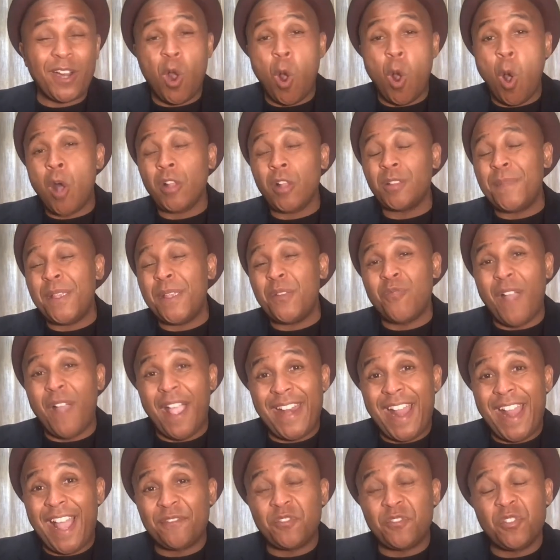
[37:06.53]
called me
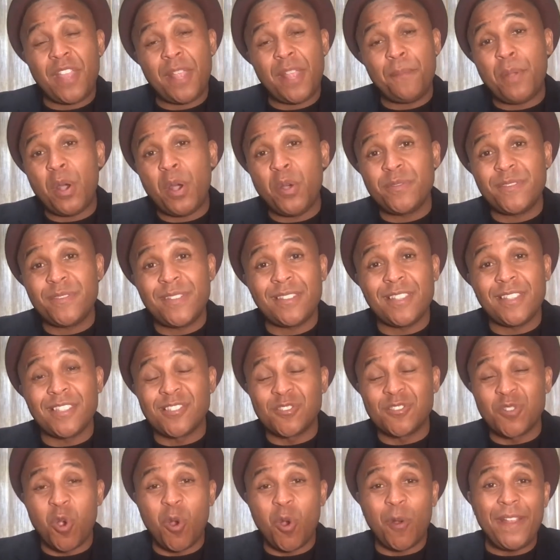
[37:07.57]
right after they posted the
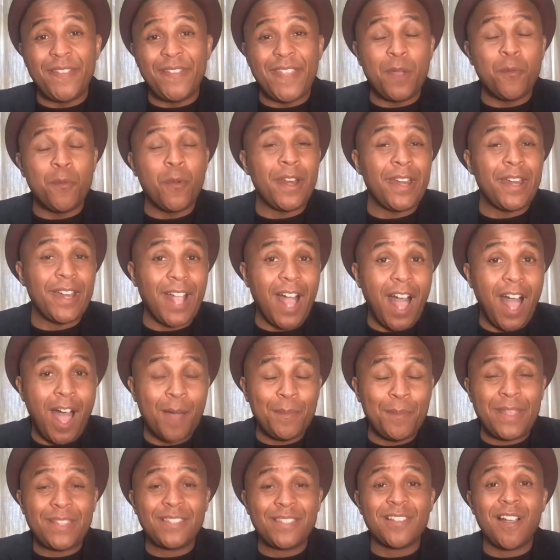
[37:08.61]
story, they wanted
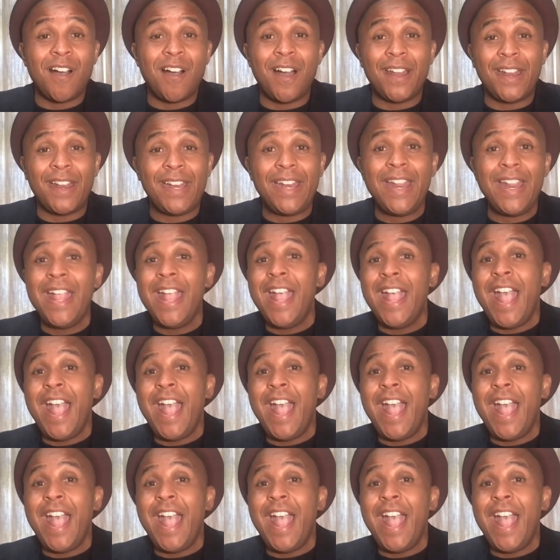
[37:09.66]
comments on it.